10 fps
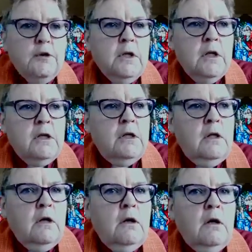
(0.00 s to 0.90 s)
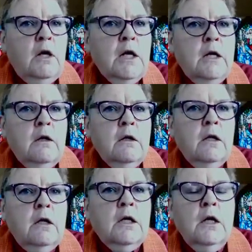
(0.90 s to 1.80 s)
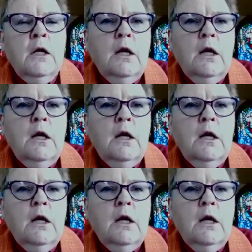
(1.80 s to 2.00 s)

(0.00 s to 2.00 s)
and, on and on and on.